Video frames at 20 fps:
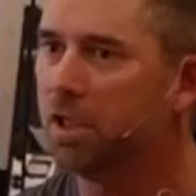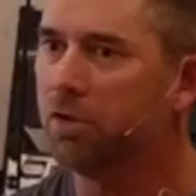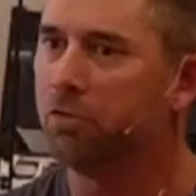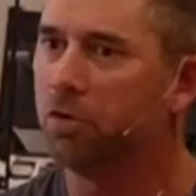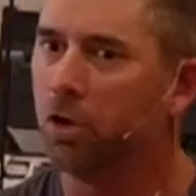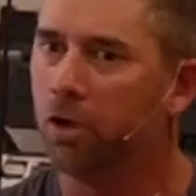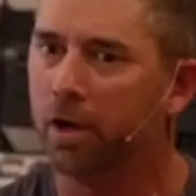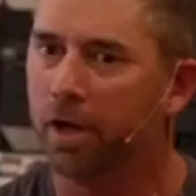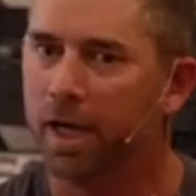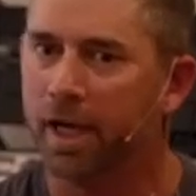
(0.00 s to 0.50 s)
of
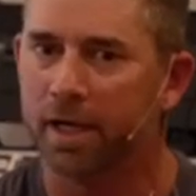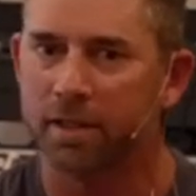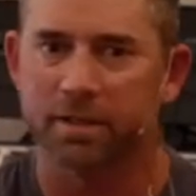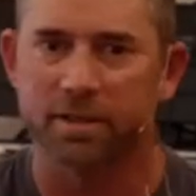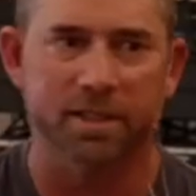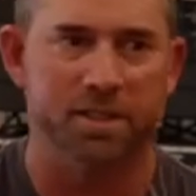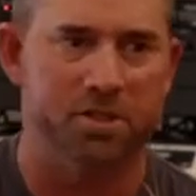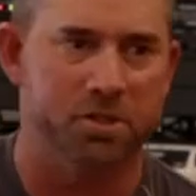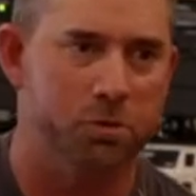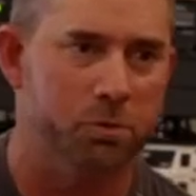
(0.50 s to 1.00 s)
y'all had
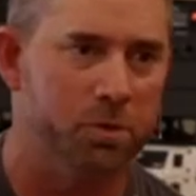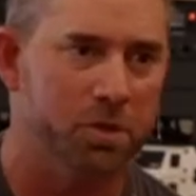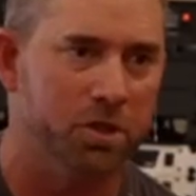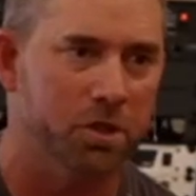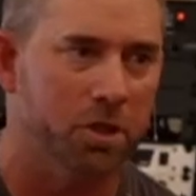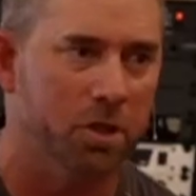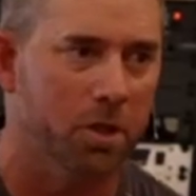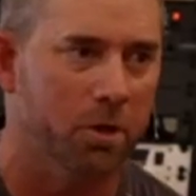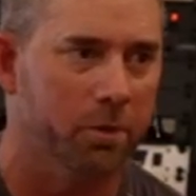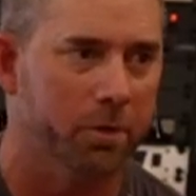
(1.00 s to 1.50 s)
this when
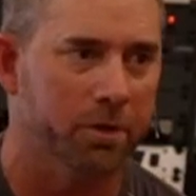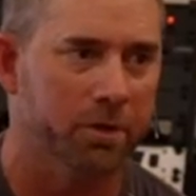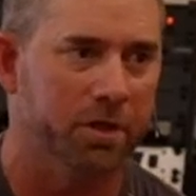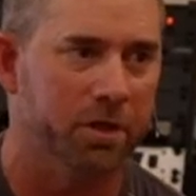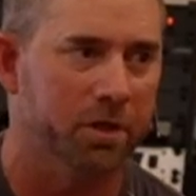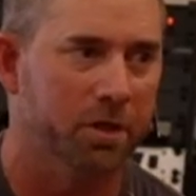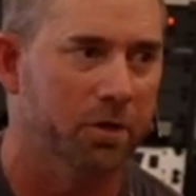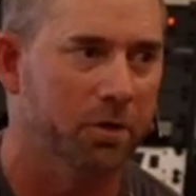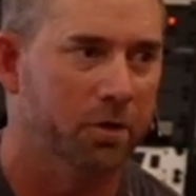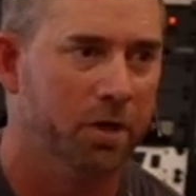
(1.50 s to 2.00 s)
y'all were, you
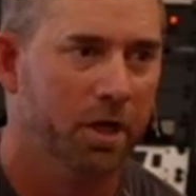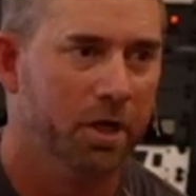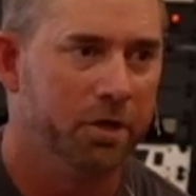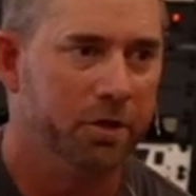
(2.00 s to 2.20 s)
know,